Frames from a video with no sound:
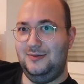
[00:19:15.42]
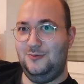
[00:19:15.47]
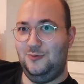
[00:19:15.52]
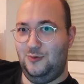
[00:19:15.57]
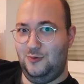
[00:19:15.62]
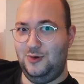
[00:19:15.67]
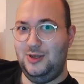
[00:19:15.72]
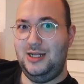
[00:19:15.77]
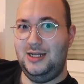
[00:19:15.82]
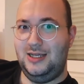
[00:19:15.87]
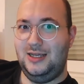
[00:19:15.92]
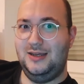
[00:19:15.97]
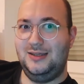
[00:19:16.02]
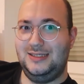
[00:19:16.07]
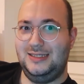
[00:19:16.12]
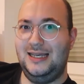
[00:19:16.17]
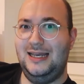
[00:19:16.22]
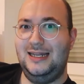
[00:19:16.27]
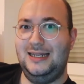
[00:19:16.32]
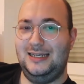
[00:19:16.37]
really
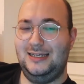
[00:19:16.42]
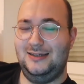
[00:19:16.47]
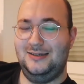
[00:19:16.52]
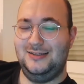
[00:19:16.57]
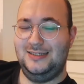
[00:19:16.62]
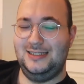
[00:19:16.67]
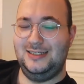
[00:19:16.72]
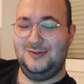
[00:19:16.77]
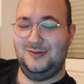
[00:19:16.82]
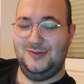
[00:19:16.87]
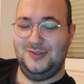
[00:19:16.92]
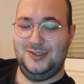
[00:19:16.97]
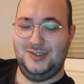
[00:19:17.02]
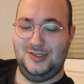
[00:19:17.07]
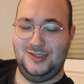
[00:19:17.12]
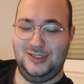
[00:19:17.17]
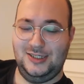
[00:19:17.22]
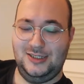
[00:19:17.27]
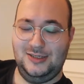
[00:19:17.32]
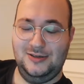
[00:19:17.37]
unsettling and
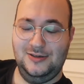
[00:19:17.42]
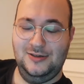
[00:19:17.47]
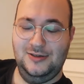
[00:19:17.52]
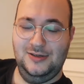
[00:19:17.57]
disconcerting.